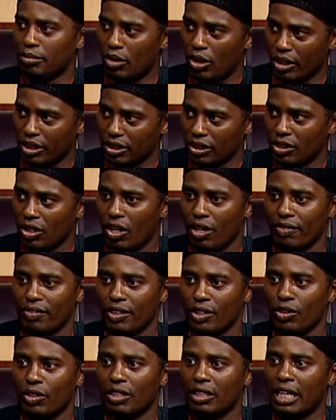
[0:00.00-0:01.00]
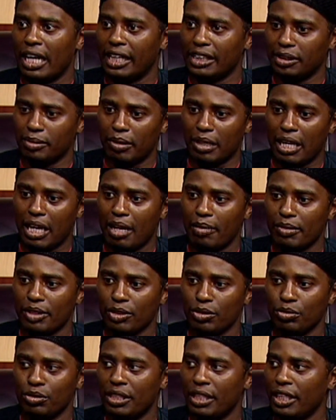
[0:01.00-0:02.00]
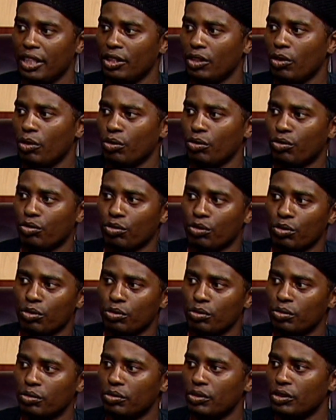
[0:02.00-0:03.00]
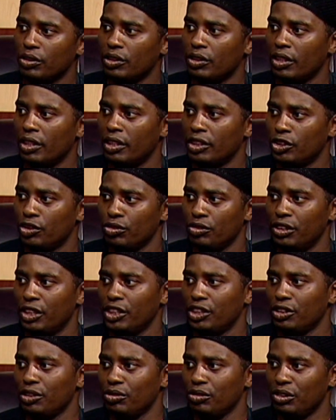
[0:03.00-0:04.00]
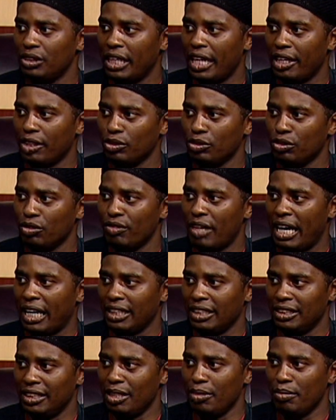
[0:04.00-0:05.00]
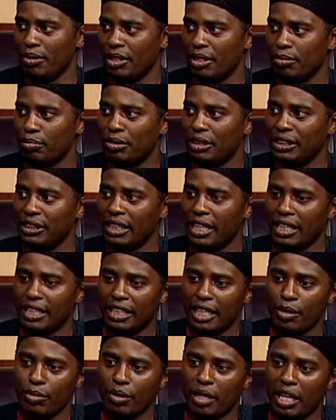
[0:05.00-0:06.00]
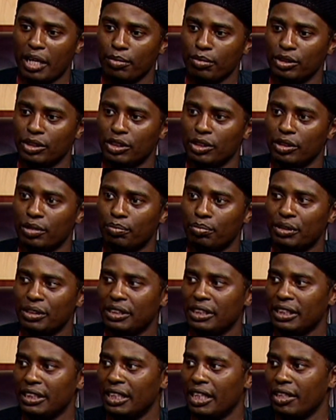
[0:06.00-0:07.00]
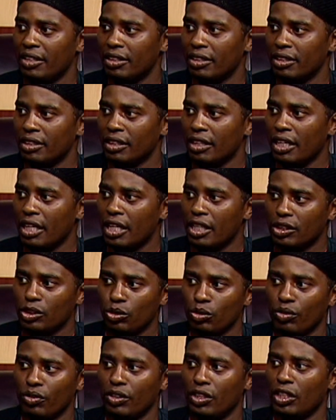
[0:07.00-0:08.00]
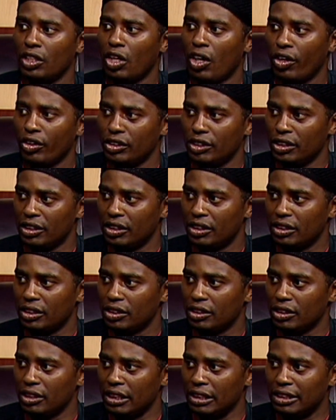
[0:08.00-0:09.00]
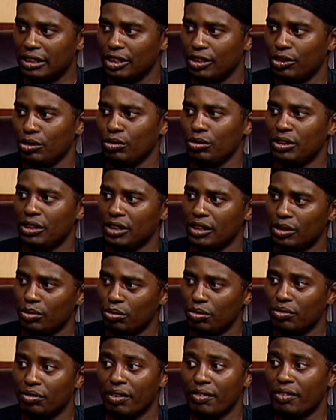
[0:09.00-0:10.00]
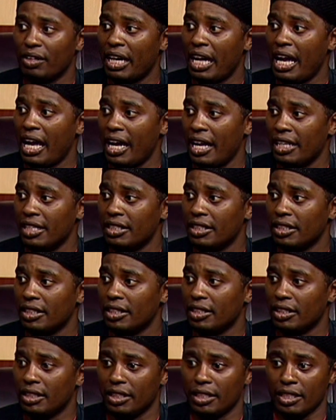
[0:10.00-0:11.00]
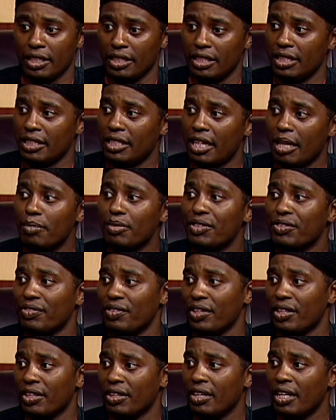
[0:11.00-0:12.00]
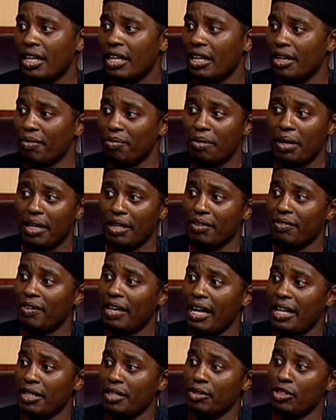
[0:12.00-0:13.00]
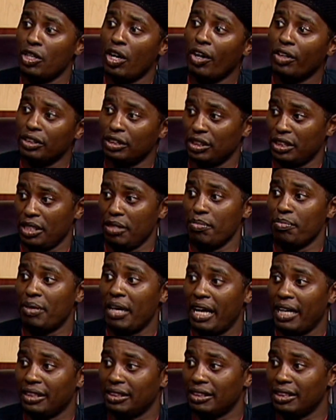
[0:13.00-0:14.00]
Marcus Garvey or Elijah Muhammad who didn't go through the traditional channels of academia, but yet they were able to put together two of the largest institutions we've ever had in this hemisphere, and probably have had the largest impact